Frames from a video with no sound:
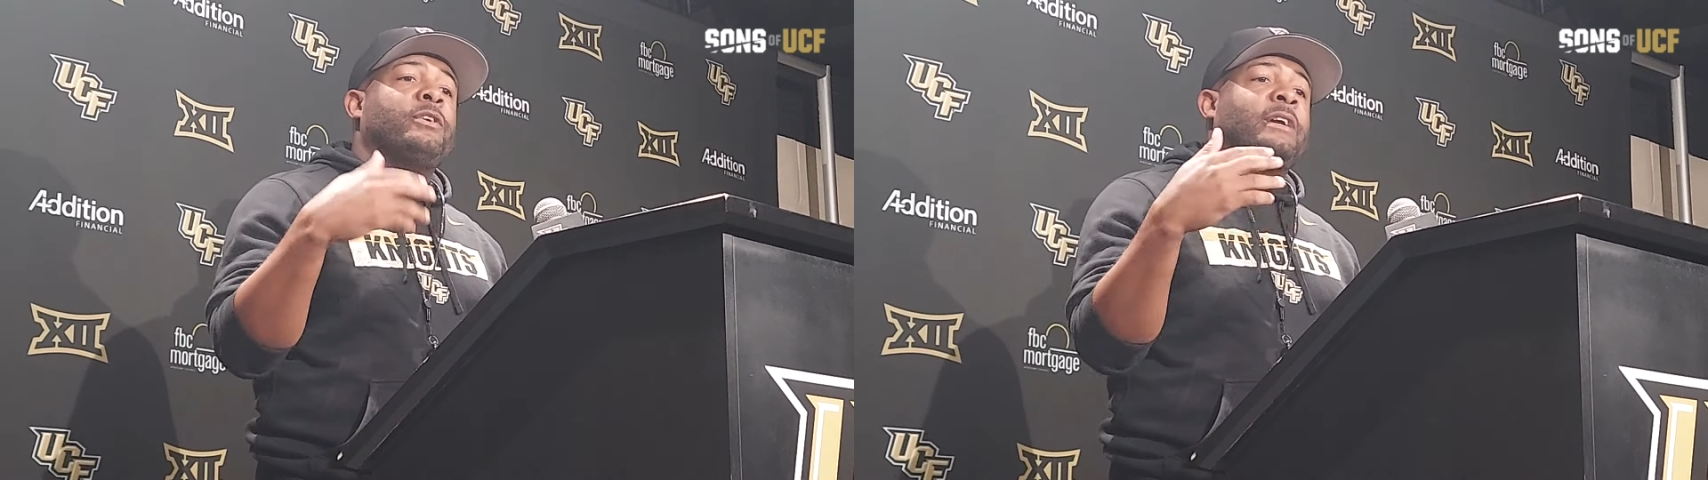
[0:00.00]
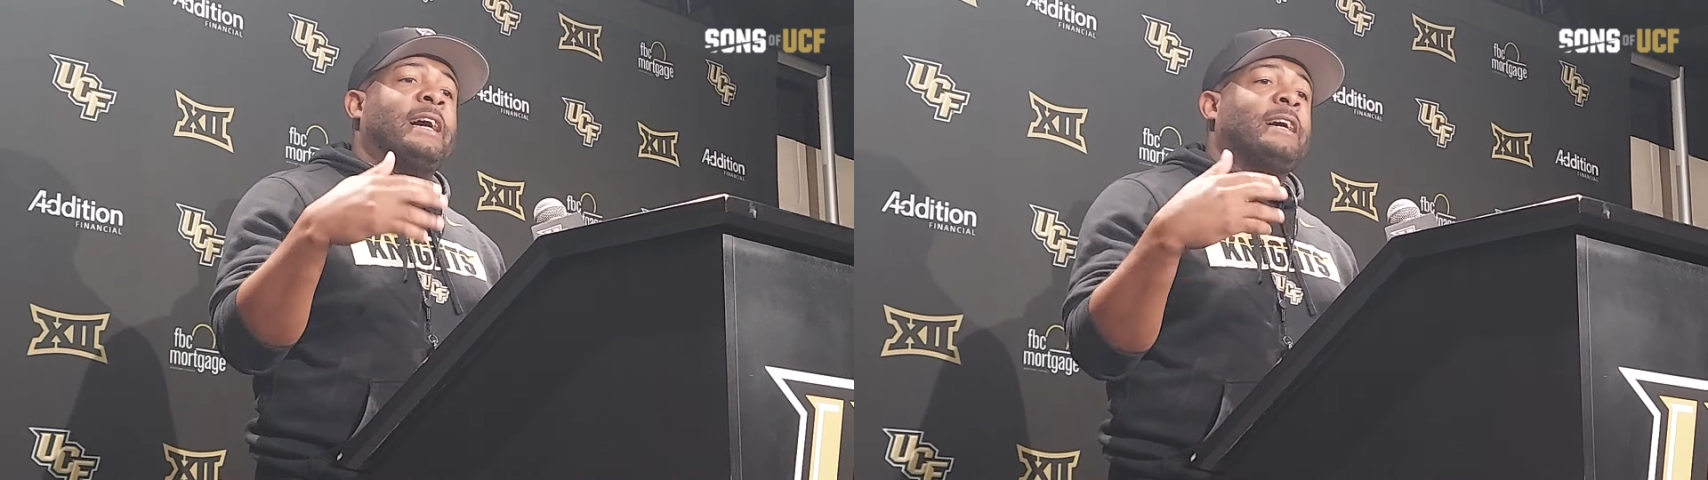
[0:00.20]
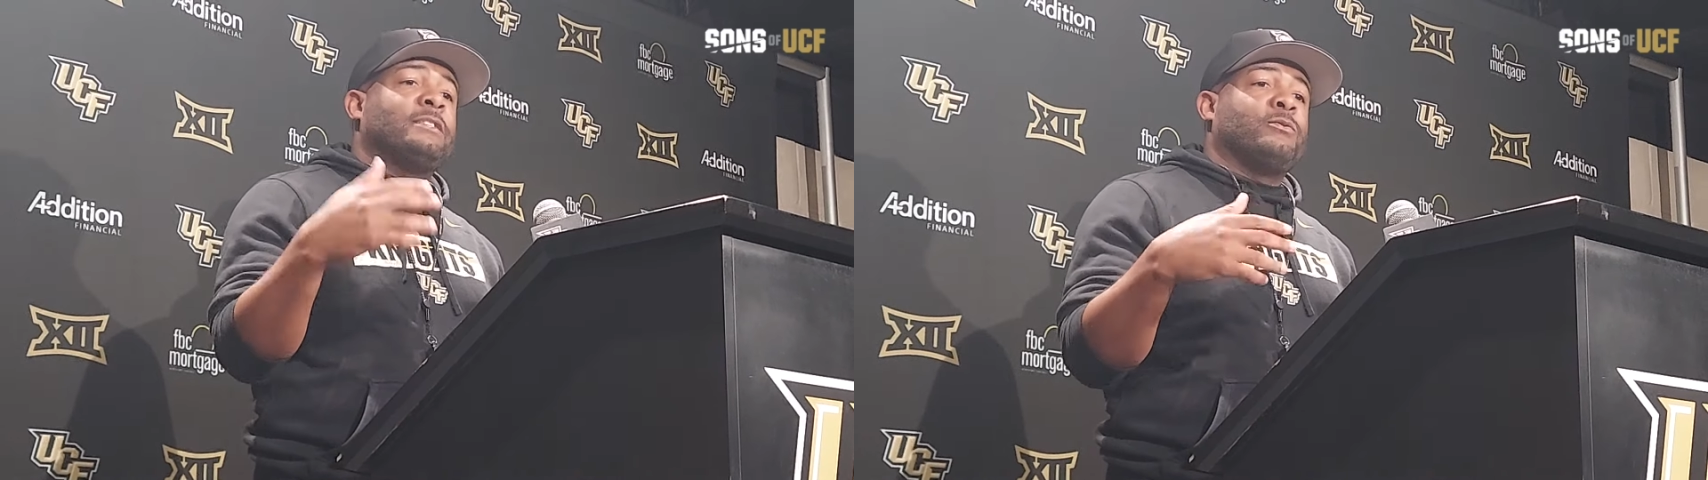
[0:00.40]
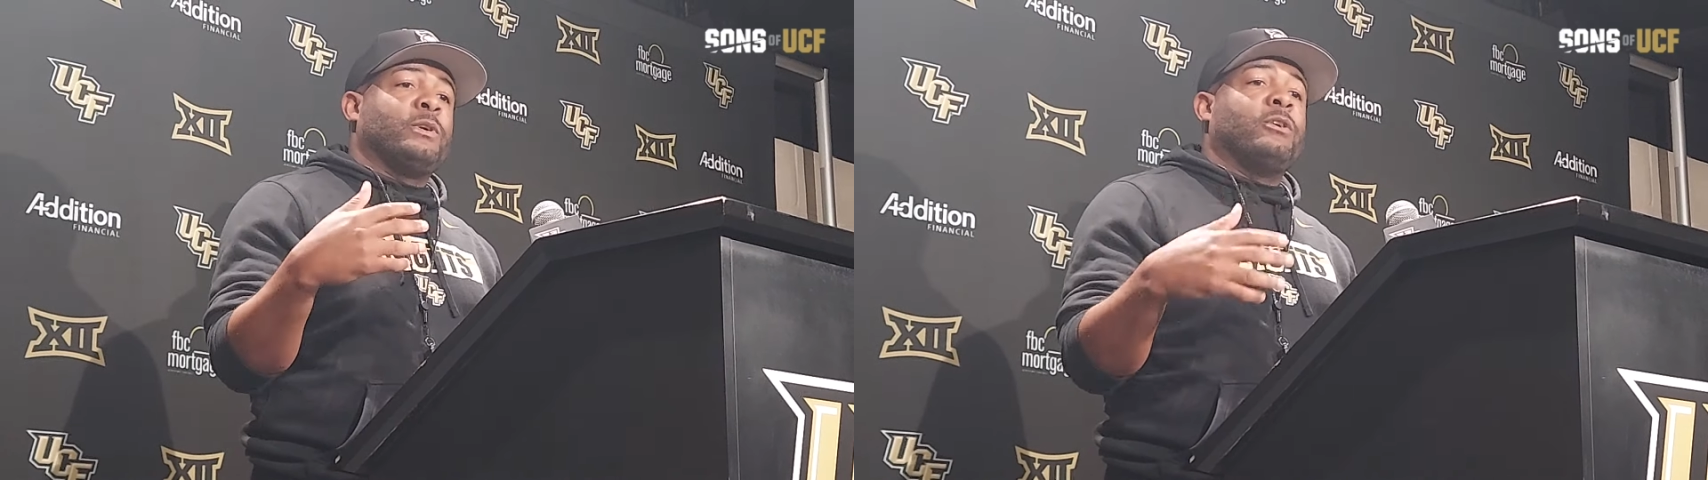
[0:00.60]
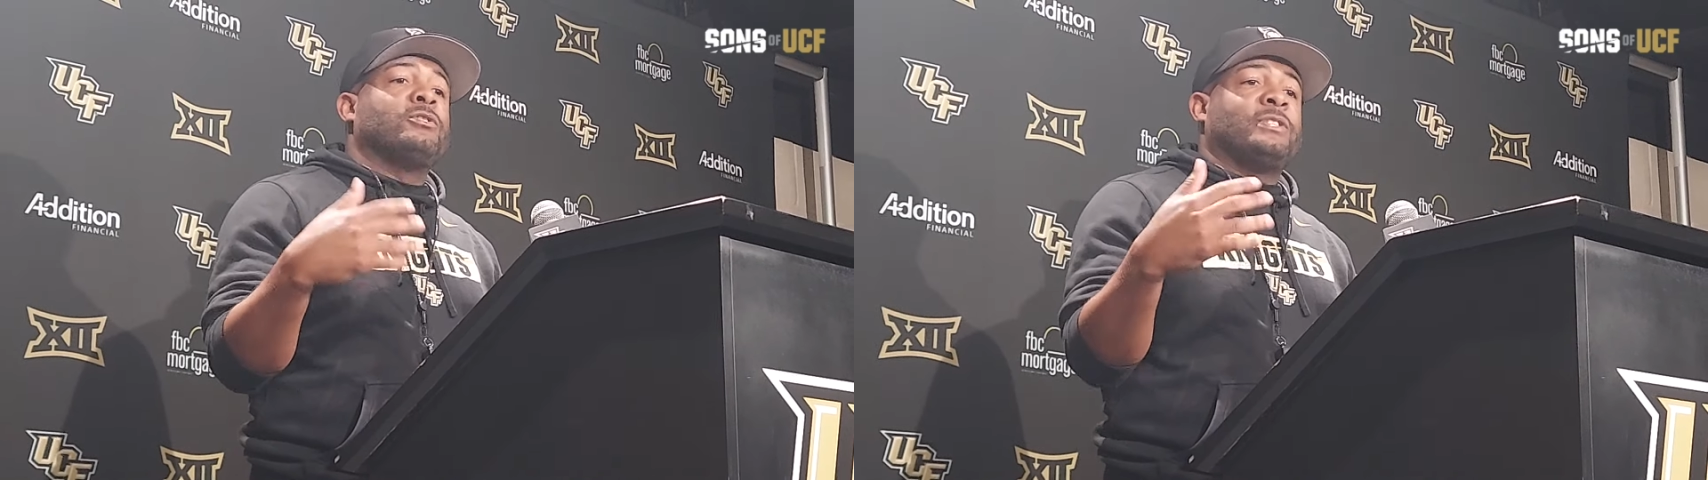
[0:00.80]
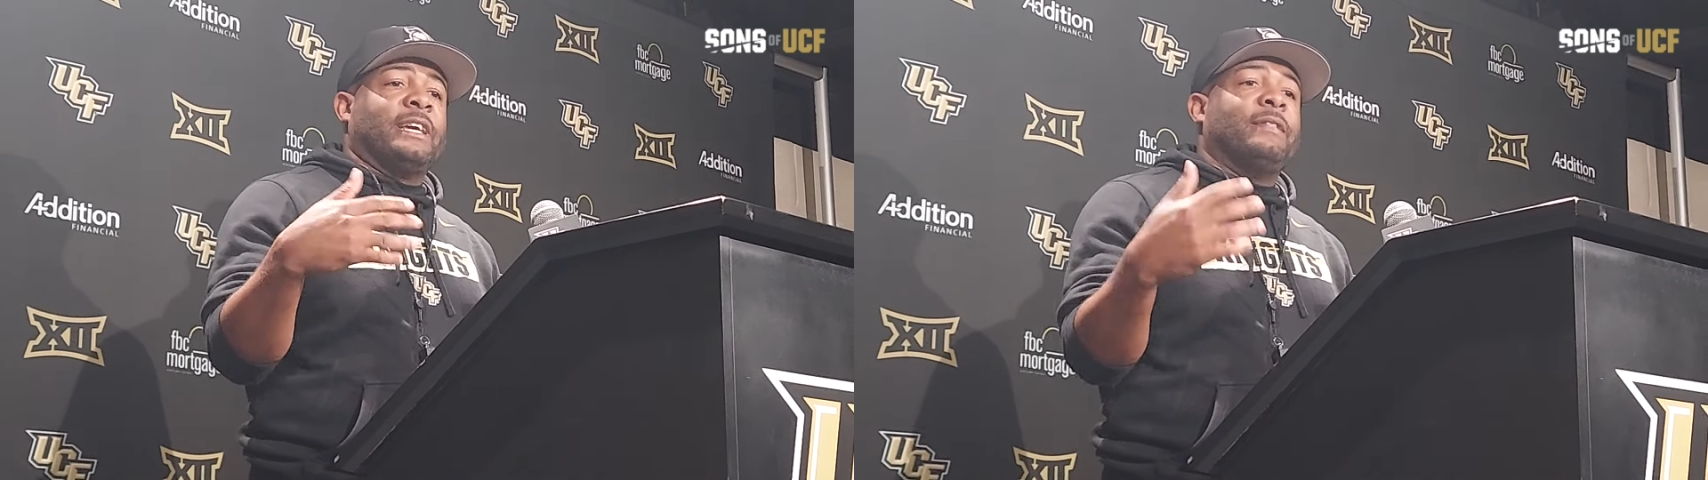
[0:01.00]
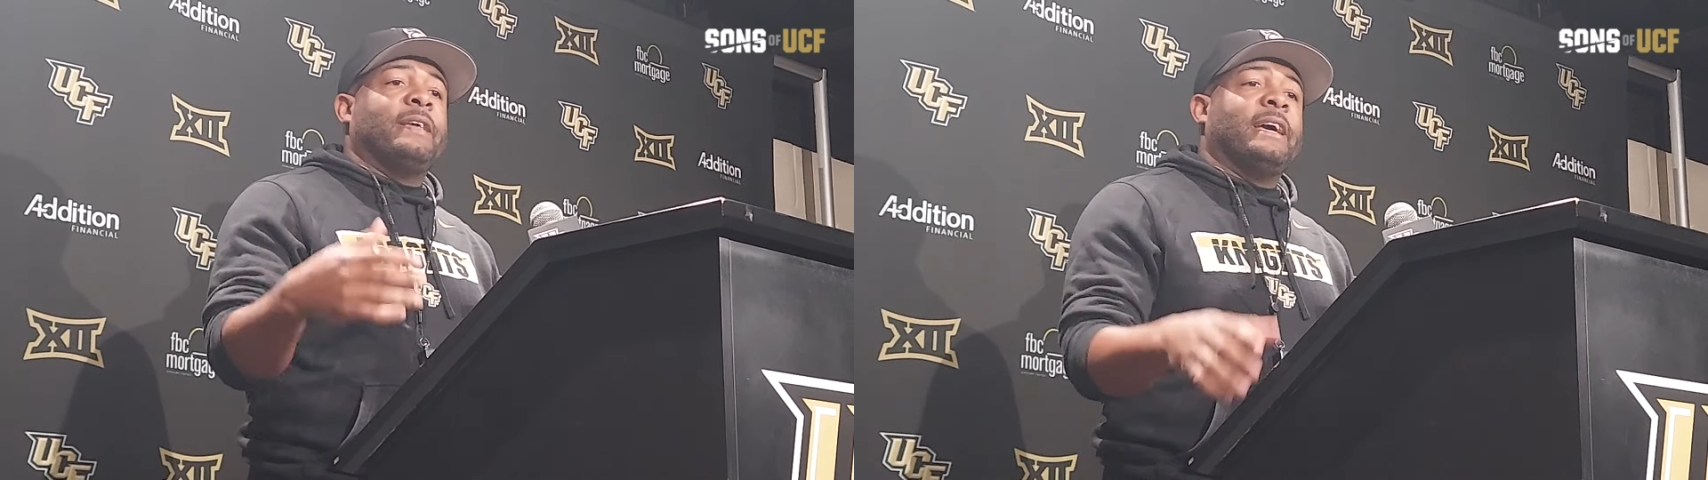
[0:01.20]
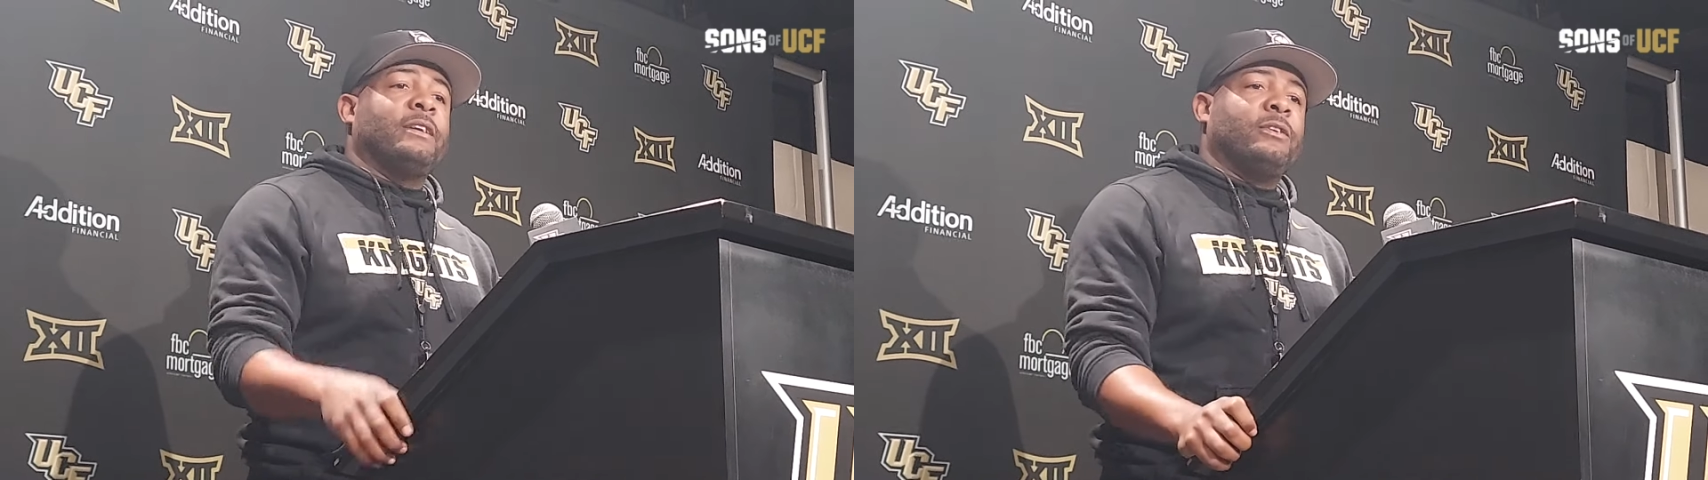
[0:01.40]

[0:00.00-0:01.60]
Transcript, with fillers: your guys regurgitating that.